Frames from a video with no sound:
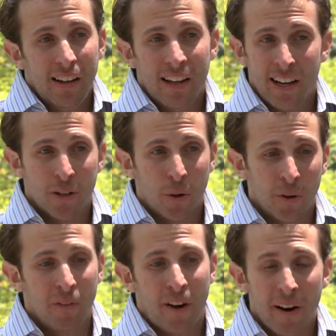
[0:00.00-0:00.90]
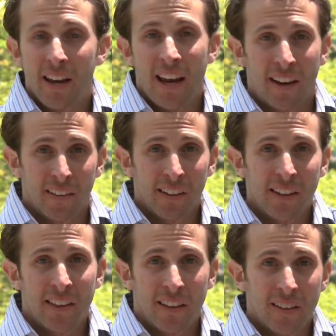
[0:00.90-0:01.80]
And I told her very
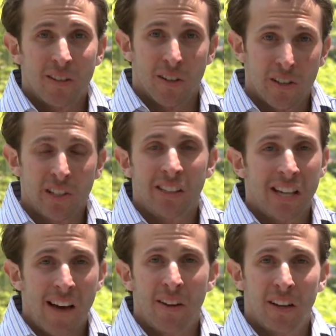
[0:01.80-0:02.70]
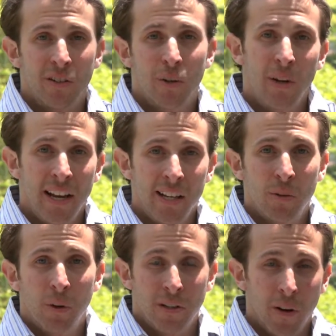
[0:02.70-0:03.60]
candidly that the surgery I was having in 2
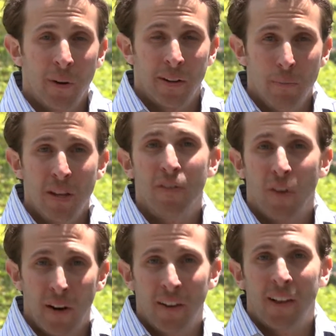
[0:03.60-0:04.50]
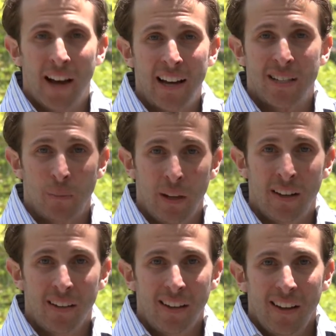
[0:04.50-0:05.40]
days was going to be for an
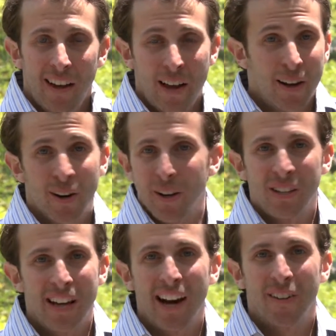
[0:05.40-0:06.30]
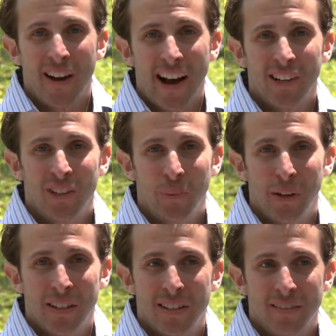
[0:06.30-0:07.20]
ileostomy, and her exact reaction
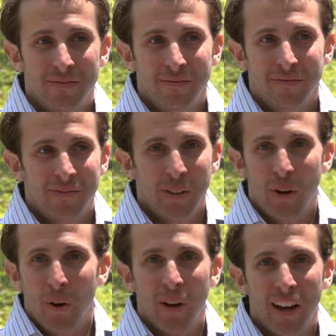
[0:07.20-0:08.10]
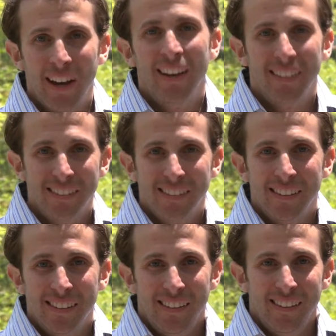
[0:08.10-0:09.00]
was, okay.
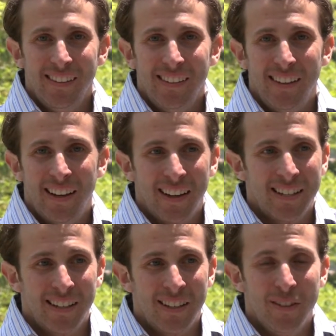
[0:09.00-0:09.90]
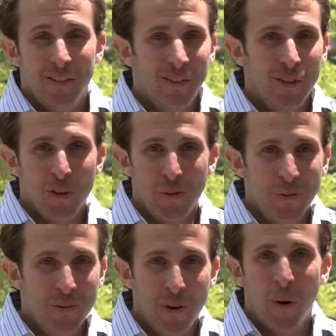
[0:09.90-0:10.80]
And I said, do
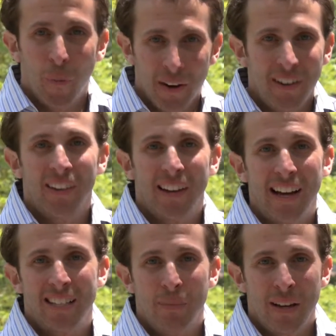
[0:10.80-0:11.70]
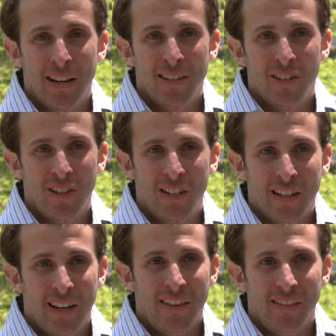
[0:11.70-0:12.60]
you know what an ileostomy is? And she
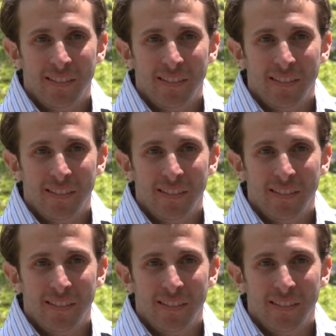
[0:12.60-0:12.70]
said,